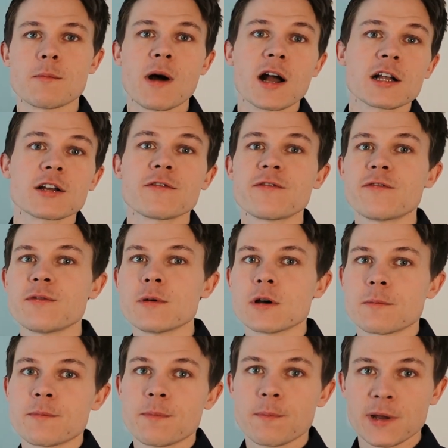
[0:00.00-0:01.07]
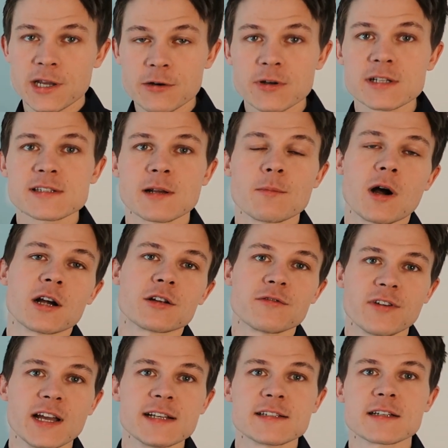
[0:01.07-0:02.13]
market periods and market
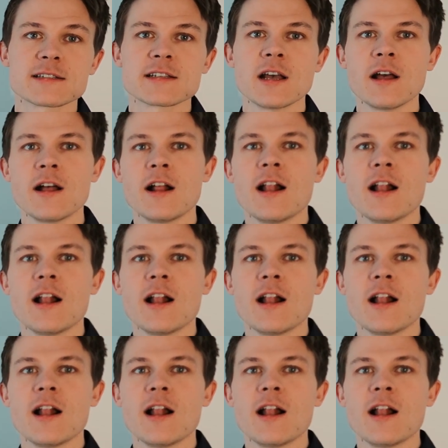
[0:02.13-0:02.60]
phases.